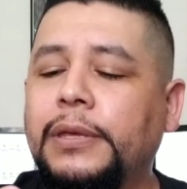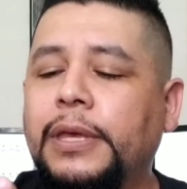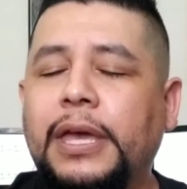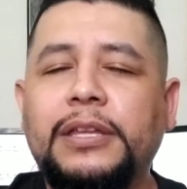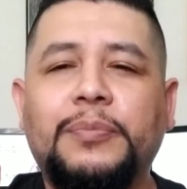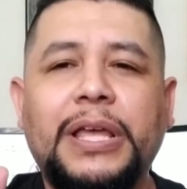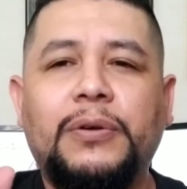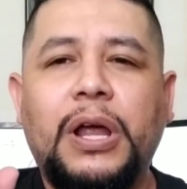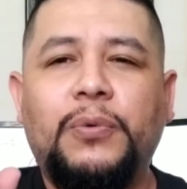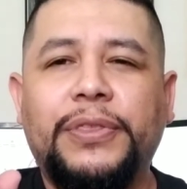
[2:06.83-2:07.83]
And you'll play
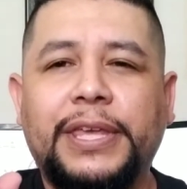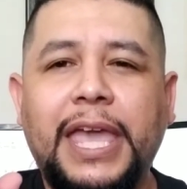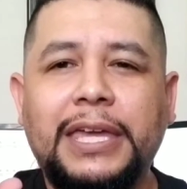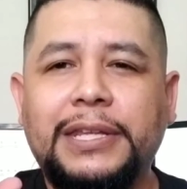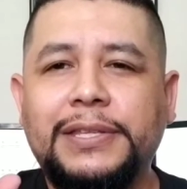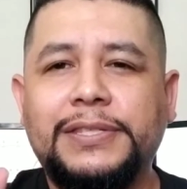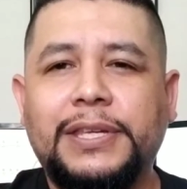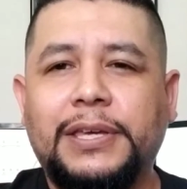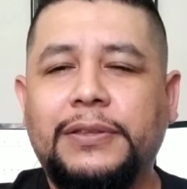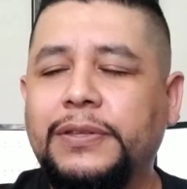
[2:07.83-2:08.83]
around with the cadence
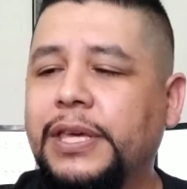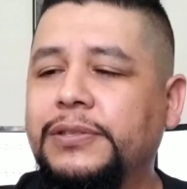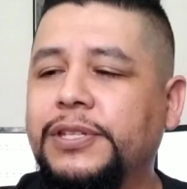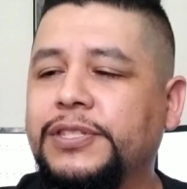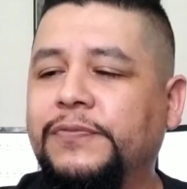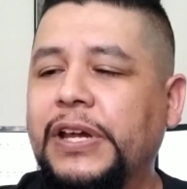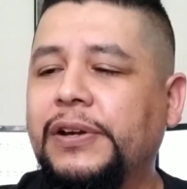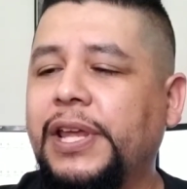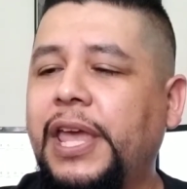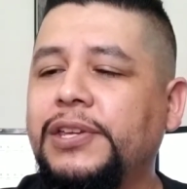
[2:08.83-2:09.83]
and just
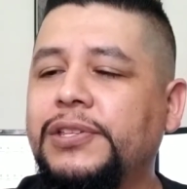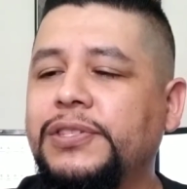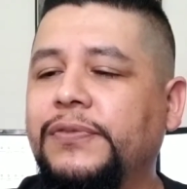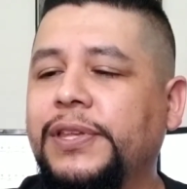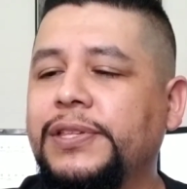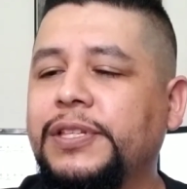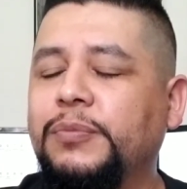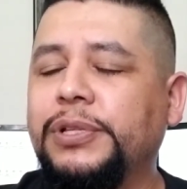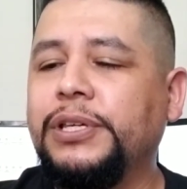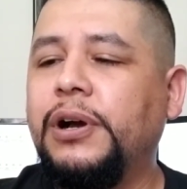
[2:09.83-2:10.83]
variations of the
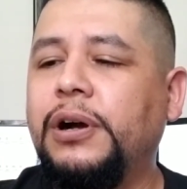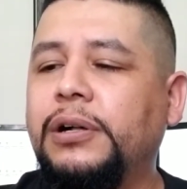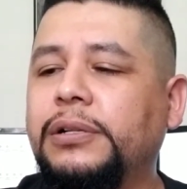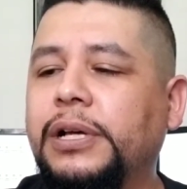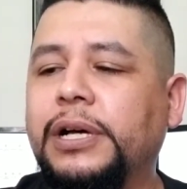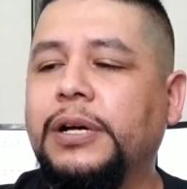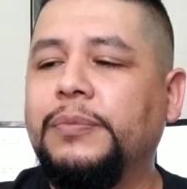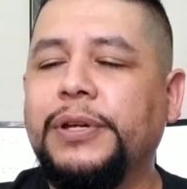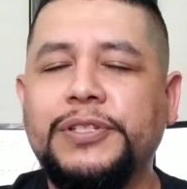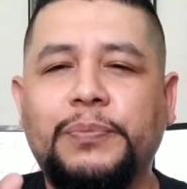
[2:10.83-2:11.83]
assembly call.
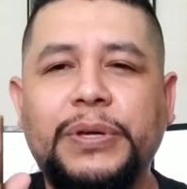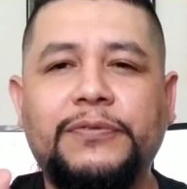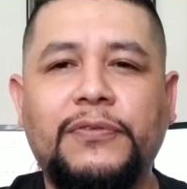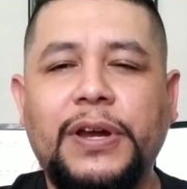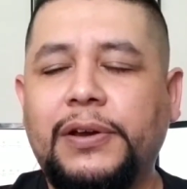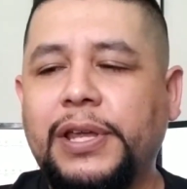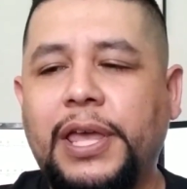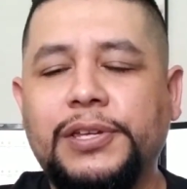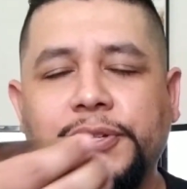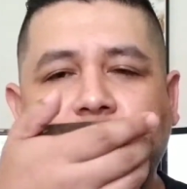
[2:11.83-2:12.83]
Here's a bit of a
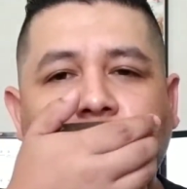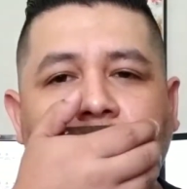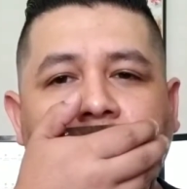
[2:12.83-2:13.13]
variation.